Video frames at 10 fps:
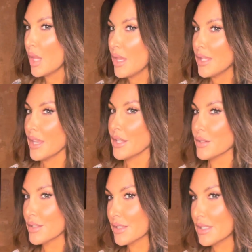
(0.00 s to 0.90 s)
yeah, you're
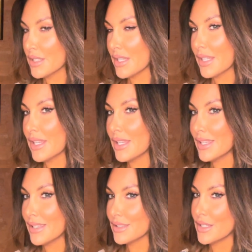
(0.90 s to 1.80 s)
just going to
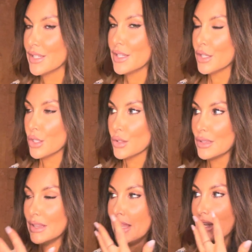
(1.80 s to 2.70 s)

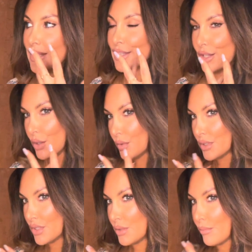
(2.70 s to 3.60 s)
let it go
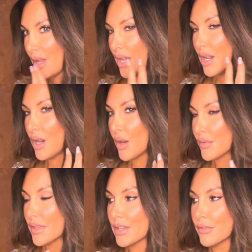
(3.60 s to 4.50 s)
into your mouth,
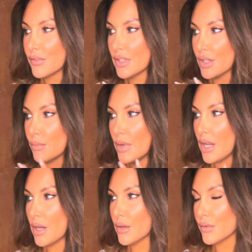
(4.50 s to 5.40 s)
like fill your
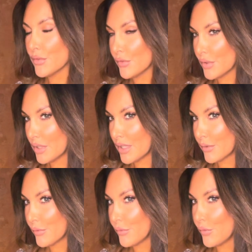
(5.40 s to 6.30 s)
mouth for like
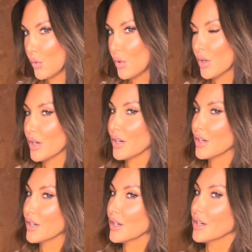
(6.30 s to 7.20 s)
4
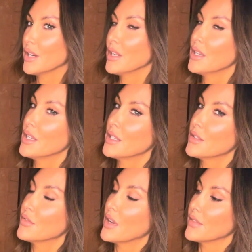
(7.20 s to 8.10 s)
to
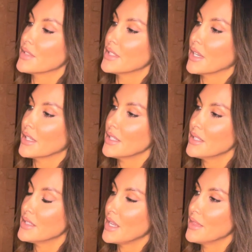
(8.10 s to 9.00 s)
5
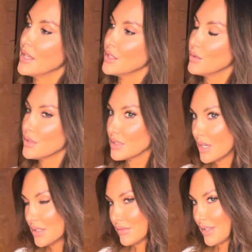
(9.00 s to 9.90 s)
seconds, and then you just
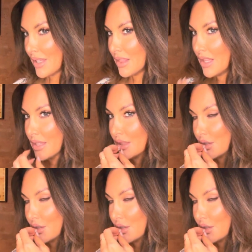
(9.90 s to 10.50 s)
kind of like let the